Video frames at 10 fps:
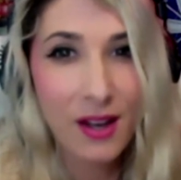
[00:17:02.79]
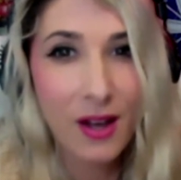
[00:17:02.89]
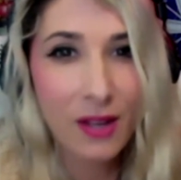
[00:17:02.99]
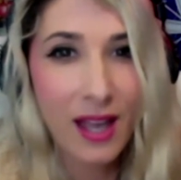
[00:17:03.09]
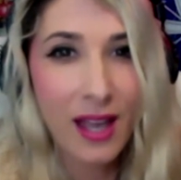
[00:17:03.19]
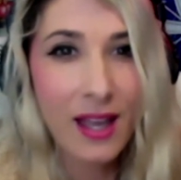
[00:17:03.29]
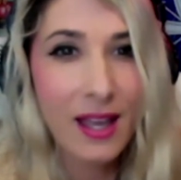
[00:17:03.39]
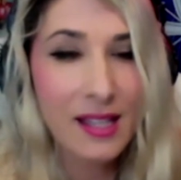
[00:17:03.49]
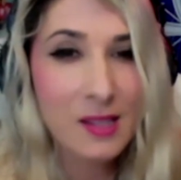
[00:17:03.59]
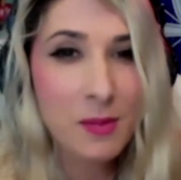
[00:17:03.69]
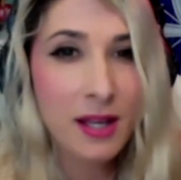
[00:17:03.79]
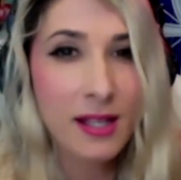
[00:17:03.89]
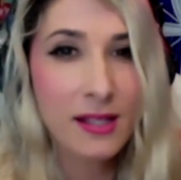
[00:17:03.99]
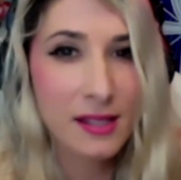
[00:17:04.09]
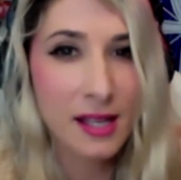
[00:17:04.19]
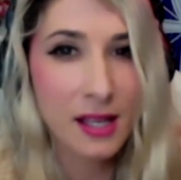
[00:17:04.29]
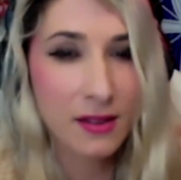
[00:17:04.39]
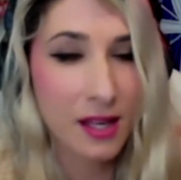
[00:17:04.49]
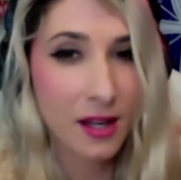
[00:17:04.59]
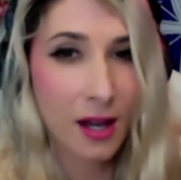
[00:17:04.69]
Okay, it's because
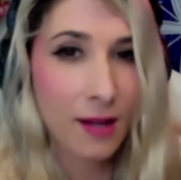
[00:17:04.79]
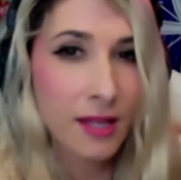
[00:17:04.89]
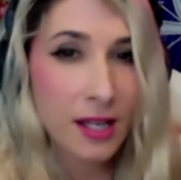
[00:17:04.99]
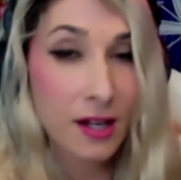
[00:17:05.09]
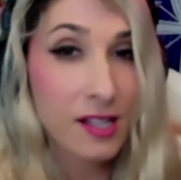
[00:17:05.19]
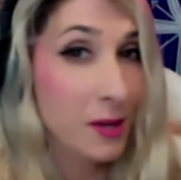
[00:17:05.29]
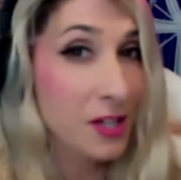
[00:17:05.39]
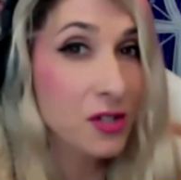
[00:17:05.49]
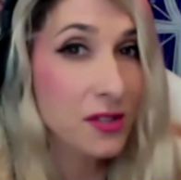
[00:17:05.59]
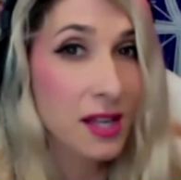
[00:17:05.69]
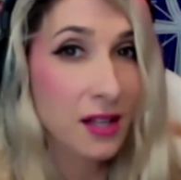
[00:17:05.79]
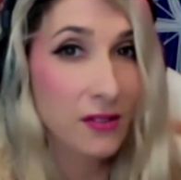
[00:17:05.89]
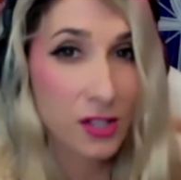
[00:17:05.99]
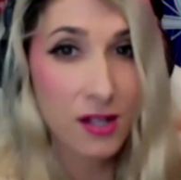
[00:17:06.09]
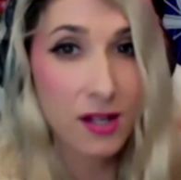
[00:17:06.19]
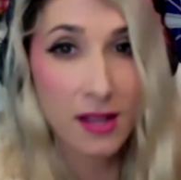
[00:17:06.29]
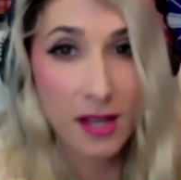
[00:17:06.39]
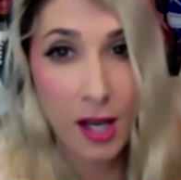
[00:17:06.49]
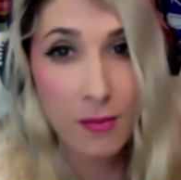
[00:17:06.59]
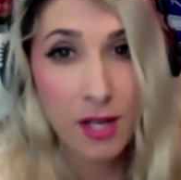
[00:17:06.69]
they come here, especially with negative agenda, they
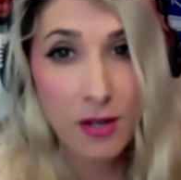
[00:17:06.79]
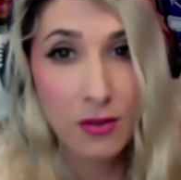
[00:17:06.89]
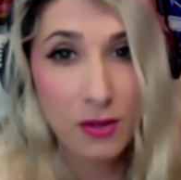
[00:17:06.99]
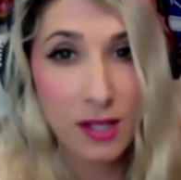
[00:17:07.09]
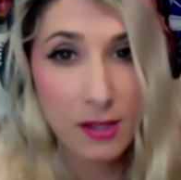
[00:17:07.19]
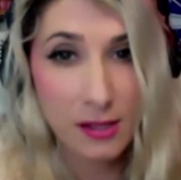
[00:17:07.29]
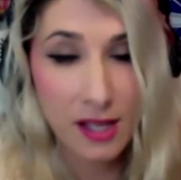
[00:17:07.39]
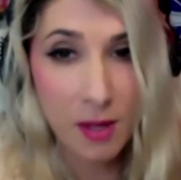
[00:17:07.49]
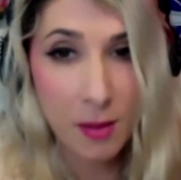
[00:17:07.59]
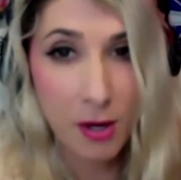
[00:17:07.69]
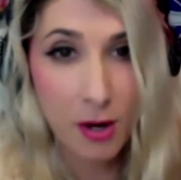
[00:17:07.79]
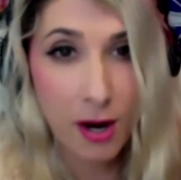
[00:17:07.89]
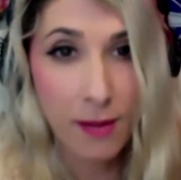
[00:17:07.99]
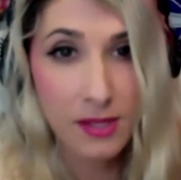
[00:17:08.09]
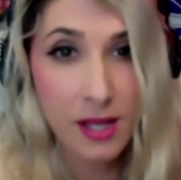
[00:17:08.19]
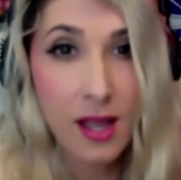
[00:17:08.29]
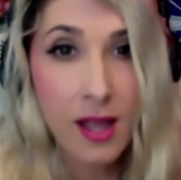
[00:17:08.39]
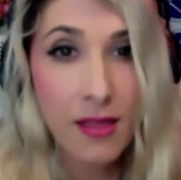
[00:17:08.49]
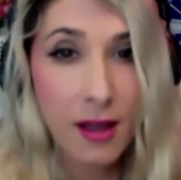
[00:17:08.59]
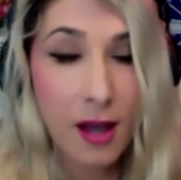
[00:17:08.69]
come here through the enslavement programs.
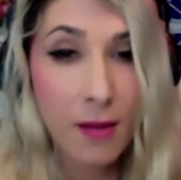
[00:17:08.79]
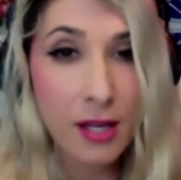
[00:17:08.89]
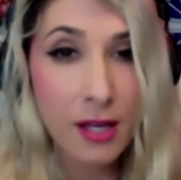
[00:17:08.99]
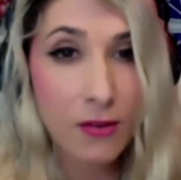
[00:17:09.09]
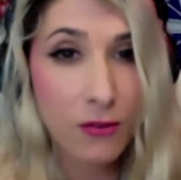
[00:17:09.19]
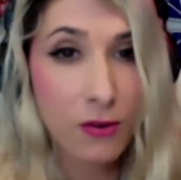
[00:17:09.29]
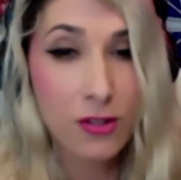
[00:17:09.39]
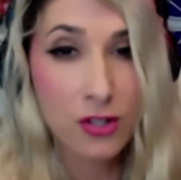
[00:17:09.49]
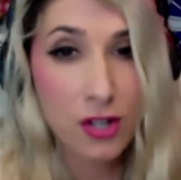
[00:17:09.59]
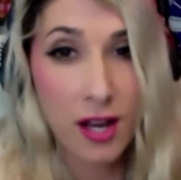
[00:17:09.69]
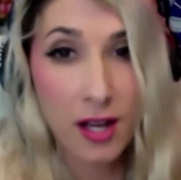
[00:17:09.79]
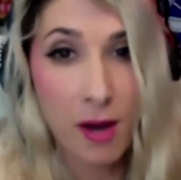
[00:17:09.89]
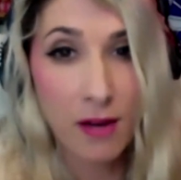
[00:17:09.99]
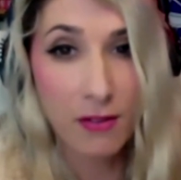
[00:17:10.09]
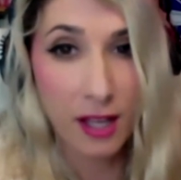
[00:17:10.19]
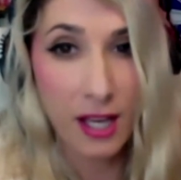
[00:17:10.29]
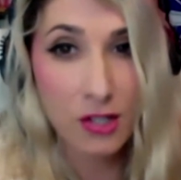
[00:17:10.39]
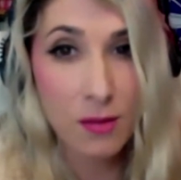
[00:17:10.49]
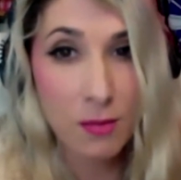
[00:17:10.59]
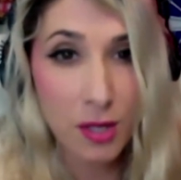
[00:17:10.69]
They come here for the genetic
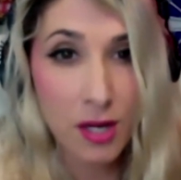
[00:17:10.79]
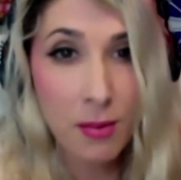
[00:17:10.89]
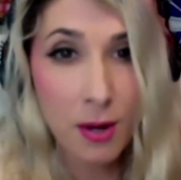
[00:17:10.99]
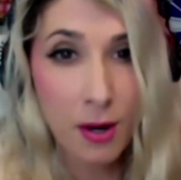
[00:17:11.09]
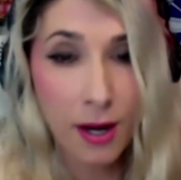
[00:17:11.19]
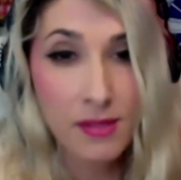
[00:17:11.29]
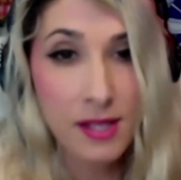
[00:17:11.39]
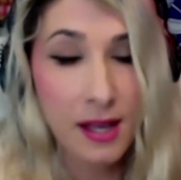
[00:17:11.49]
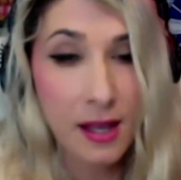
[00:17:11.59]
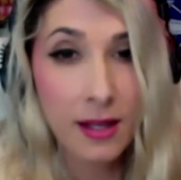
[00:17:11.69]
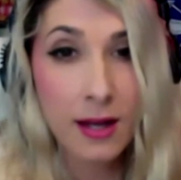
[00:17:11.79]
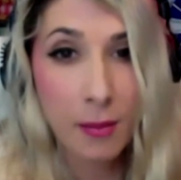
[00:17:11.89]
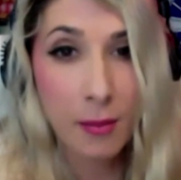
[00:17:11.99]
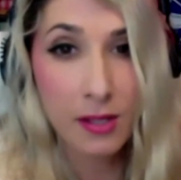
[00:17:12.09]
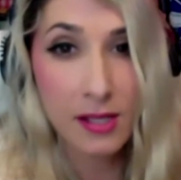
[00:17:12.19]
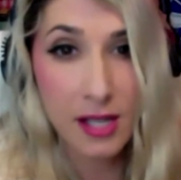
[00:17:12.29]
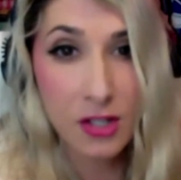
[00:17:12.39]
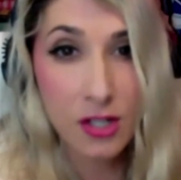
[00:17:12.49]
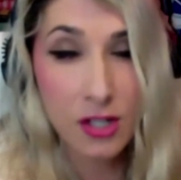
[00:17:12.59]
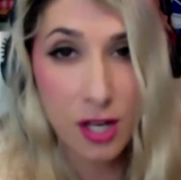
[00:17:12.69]
modification and breeding programs, the alien
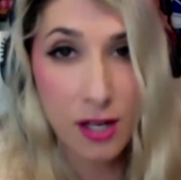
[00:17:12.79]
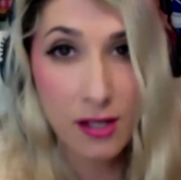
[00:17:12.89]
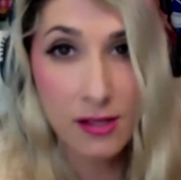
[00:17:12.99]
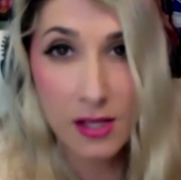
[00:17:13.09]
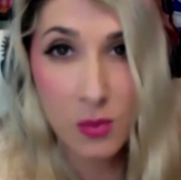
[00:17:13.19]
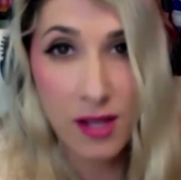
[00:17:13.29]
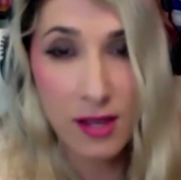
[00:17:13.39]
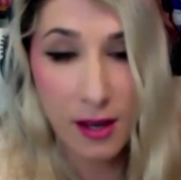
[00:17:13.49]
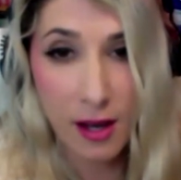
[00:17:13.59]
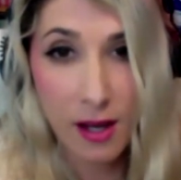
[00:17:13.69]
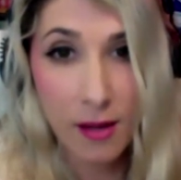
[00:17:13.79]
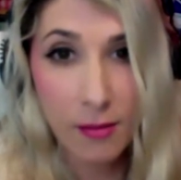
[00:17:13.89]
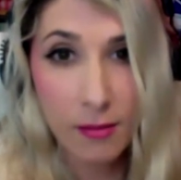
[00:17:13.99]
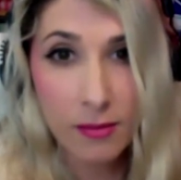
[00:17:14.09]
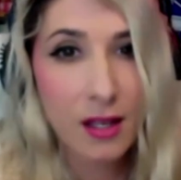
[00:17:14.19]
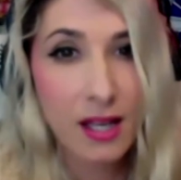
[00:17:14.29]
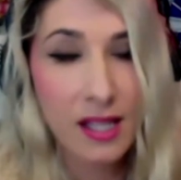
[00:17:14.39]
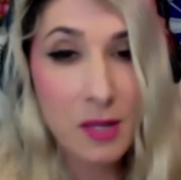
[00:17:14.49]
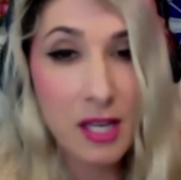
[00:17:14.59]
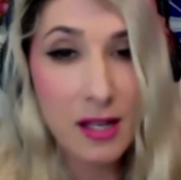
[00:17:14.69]
hybridization agendas. That's why they come. It's
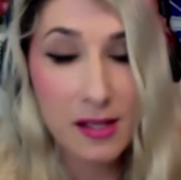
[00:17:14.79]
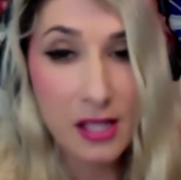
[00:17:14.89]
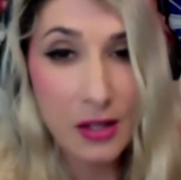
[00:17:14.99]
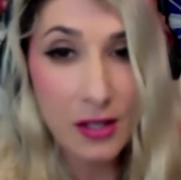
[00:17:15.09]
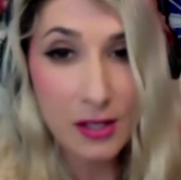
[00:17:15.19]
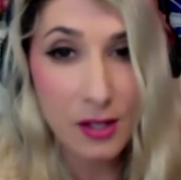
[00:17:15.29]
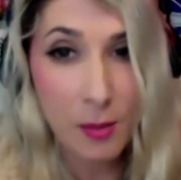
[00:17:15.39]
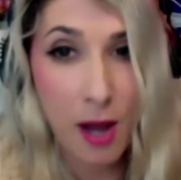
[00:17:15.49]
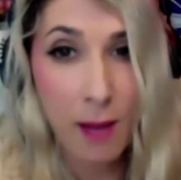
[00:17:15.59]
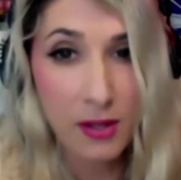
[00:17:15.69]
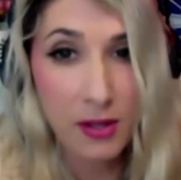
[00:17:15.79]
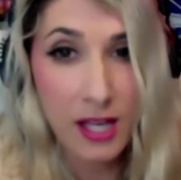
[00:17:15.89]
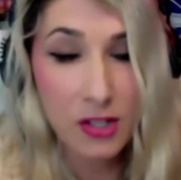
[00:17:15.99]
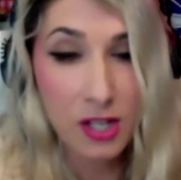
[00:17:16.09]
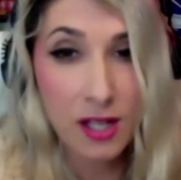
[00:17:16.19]
being instilled into the population.